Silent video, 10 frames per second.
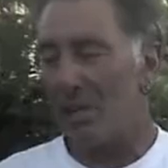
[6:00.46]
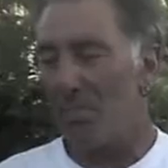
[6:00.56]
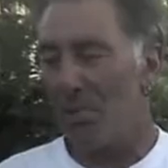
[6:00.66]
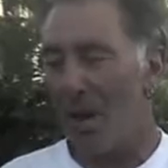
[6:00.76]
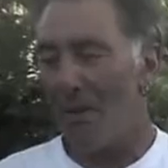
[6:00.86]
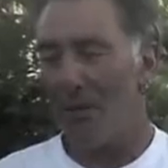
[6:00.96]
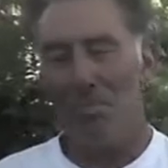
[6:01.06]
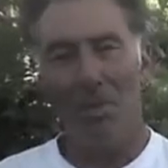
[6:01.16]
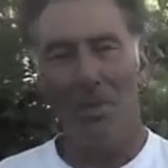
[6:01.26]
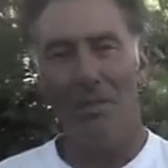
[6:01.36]
is
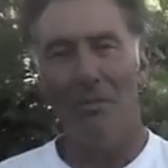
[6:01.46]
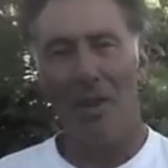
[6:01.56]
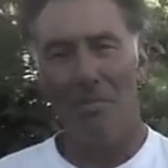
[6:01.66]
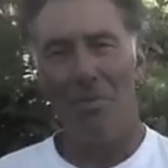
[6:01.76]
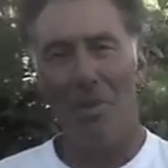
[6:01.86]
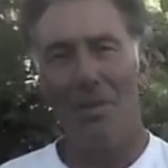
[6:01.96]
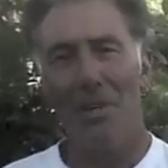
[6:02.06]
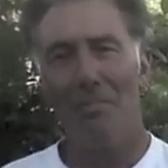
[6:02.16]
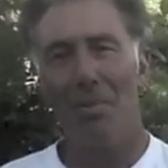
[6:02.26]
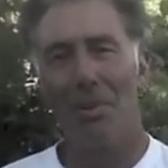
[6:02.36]
profitable in
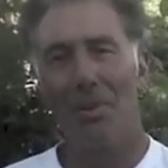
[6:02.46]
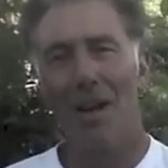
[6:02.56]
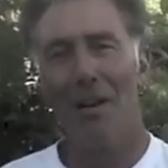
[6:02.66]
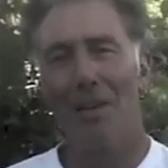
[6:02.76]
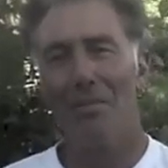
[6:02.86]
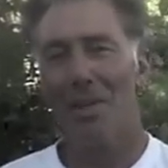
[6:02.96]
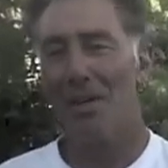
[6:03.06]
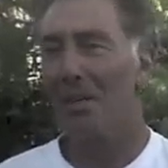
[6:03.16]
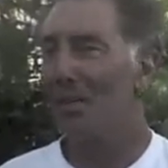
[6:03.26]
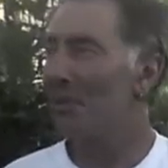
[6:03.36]
February in Perth County
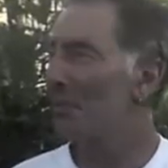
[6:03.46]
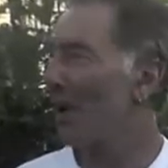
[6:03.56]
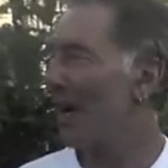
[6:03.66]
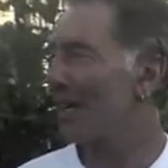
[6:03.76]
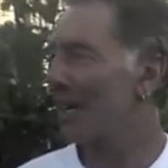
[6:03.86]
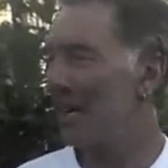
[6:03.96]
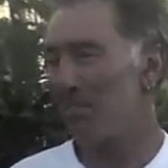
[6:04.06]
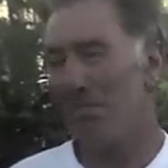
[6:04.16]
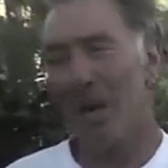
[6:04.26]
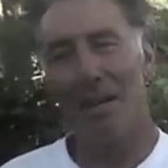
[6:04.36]
when you're trying to
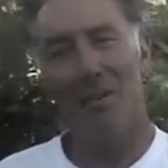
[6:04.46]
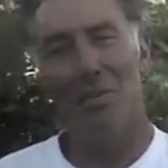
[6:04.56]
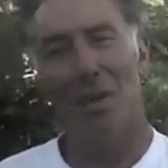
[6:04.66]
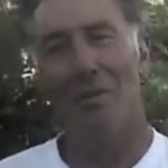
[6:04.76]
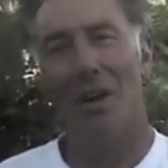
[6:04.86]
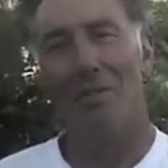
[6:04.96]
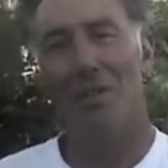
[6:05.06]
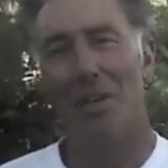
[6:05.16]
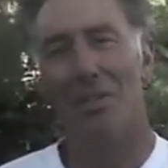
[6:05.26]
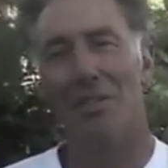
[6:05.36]
keep minus 25
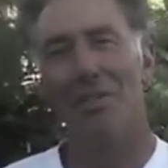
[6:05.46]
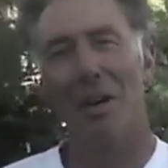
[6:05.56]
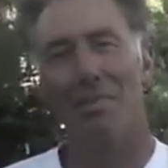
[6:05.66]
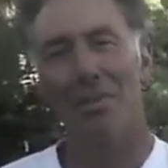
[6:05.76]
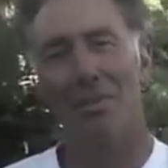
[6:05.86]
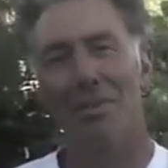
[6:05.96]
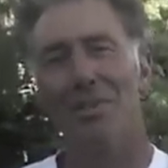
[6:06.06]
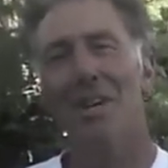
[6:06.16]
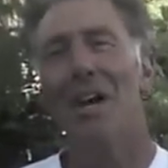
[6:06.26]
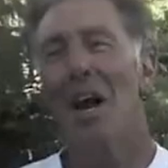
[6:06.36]
Celsius
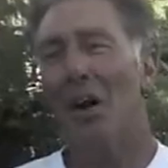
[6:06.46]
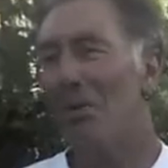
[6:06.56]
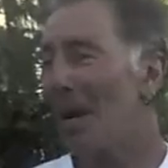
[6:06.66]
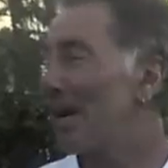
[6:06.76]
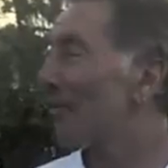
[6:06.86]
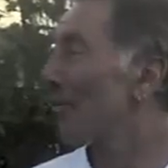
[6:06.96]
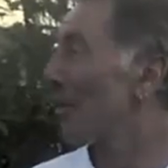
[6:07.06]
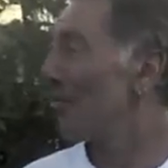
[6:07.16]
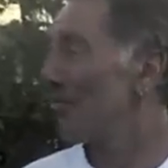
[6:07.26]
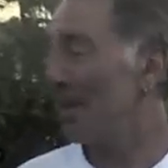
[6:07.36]
temperatures away
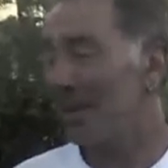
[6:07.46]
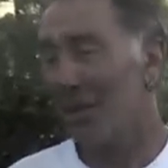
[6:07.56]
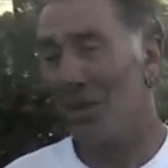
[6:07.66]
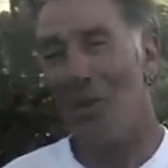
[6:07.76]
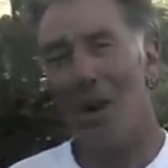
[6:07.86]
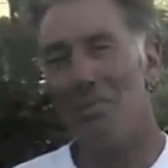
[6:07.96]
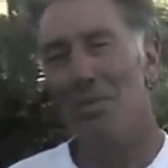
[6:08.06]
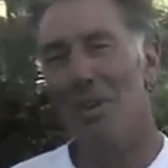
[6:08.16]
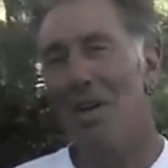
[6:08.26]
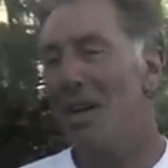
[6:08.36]
from your
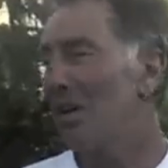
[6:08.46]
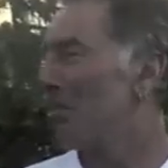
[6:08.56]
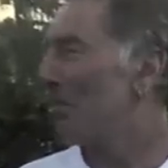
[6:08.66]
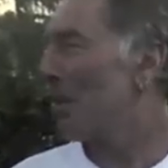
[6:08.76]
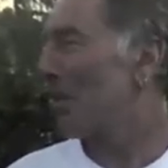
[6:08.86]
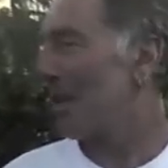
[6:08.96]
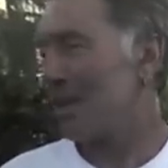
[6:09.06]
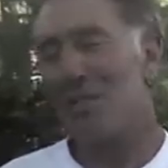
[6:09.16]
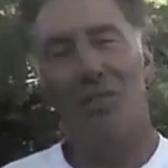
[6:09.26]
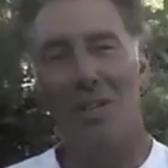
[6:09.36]
crops with
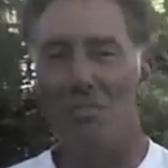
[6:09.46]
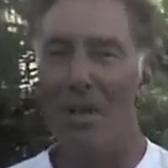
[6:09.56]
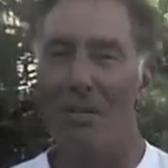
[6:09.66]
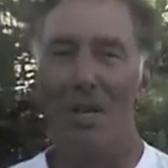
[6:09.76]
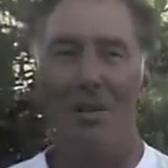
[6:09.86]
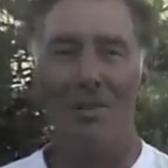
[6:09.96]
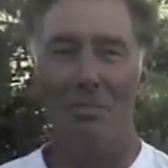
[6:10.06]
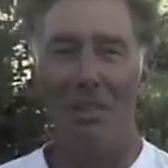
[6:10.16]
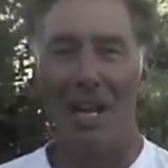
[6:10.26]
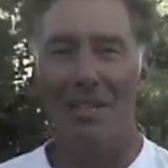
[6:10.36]
6 millimeters
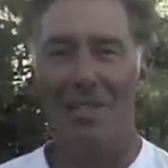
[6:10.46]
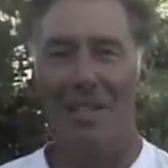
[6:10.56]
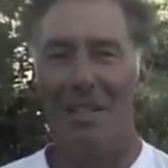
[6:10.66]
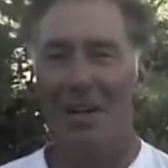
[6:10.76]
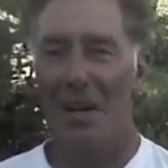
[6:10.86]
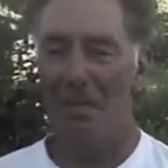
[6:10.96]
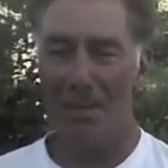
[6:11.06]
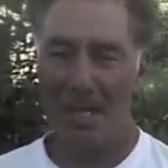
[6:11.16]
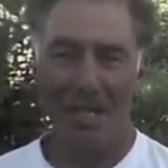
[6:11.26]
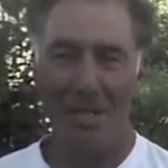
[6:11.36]
of plastic.
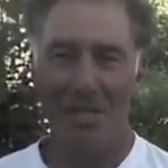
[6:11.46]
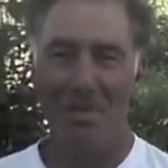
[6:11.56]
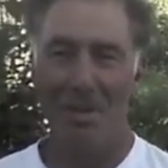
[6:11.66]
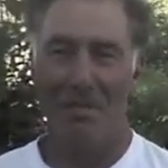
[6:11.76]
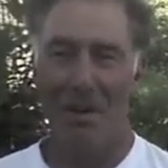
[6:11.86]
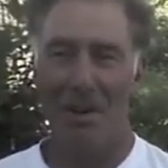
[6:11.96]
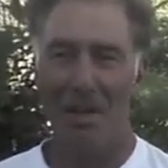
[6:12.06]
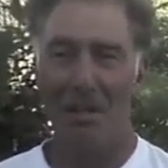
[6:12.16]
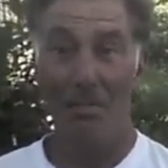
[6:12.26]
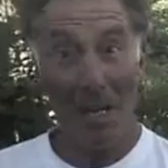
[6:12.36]
That tends to be a very
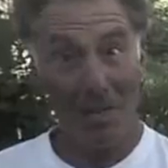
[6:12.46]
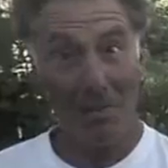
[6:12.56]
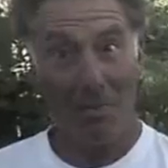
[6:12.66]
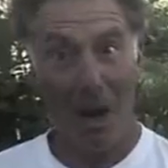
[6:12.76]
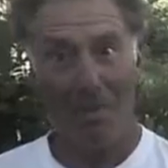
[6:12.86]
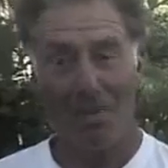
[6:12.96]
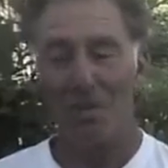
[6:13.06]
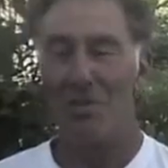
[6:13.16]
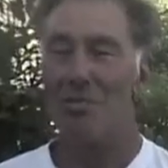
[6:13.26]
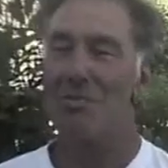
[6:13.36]
expensive
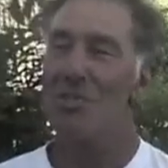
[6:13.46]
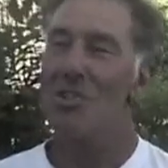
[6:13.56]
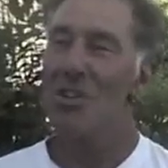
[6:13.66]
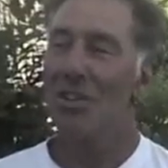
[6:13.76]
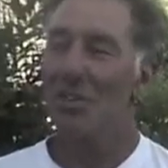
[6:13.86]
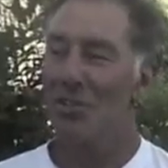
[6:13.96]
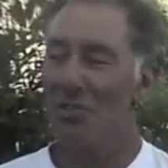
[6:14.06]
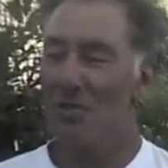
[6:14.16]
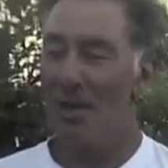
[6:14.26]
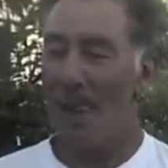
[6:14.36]
proposition to
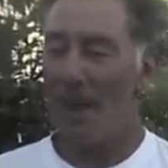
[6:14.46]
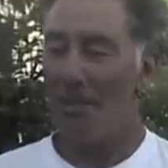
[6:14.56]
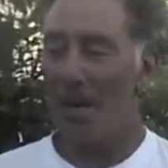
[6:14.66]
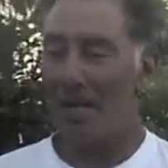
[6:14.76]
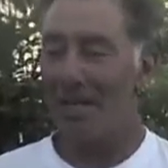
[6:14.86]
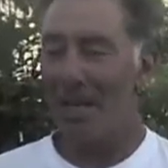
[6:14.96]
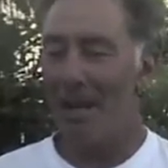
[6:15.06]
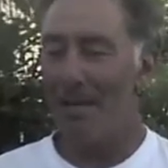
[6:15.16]
do. But